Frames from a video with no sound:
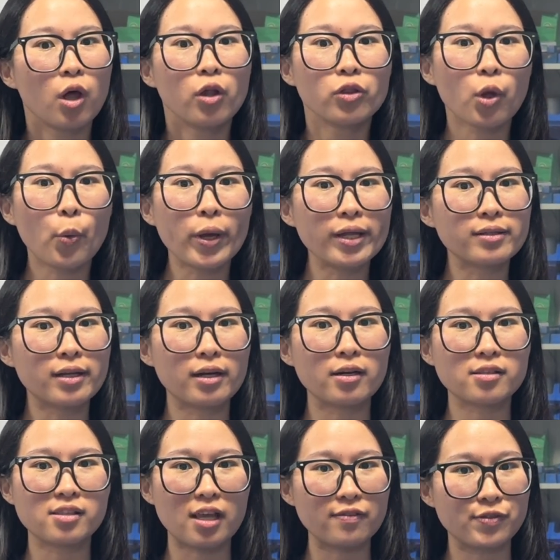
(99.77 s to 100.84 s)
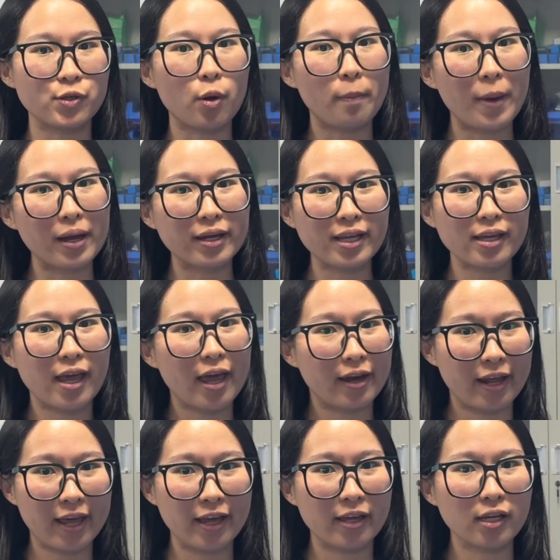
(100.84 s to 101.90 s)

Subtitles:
Knowing there saves your money, and hey,